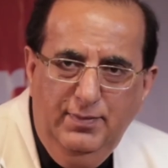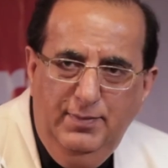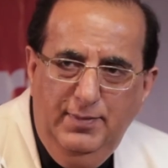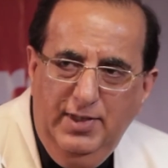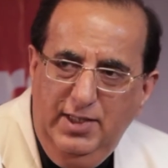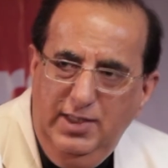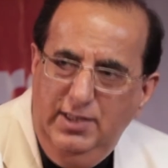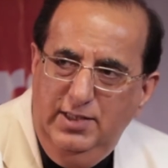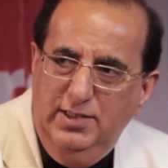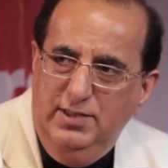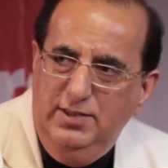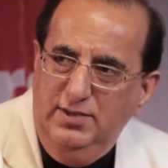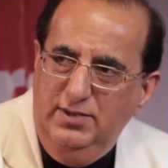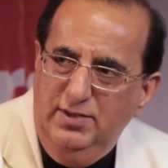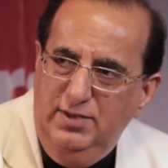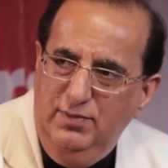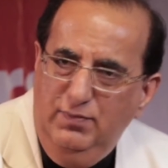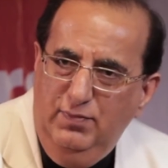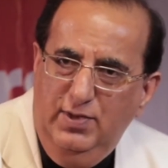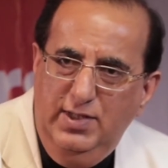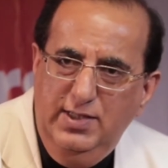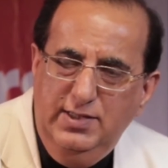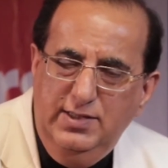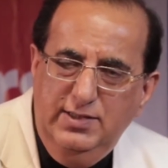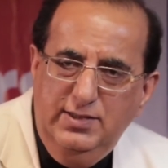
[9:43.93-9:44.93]
mechanical
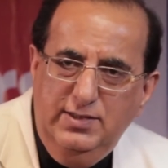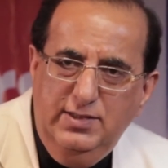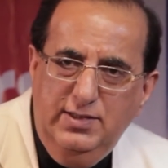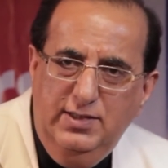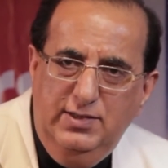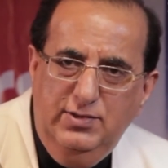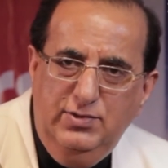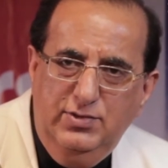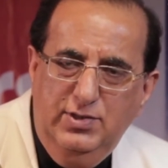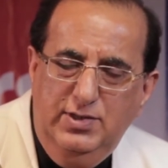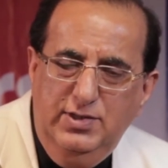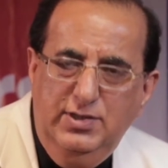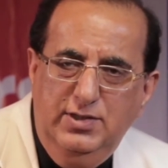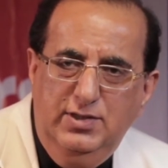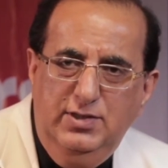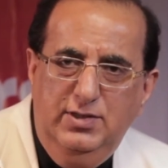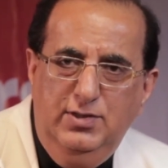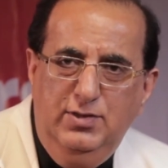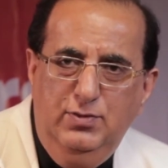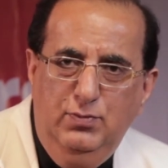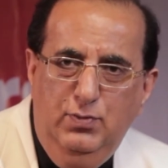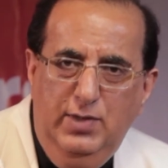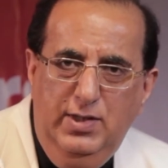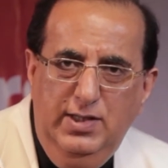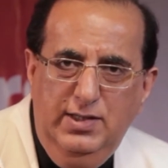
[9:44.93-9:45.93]
device and surgical
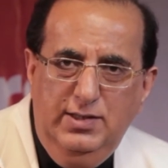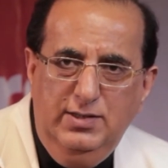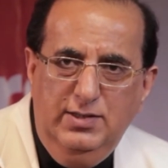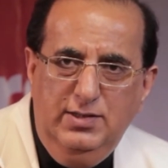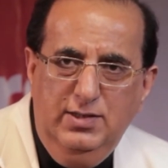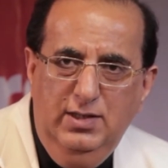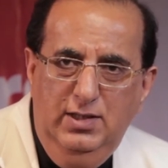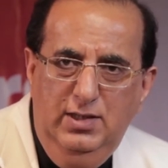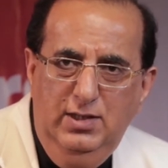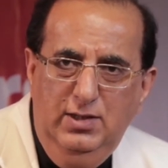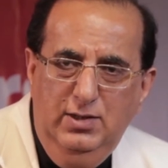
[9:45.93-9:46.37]
device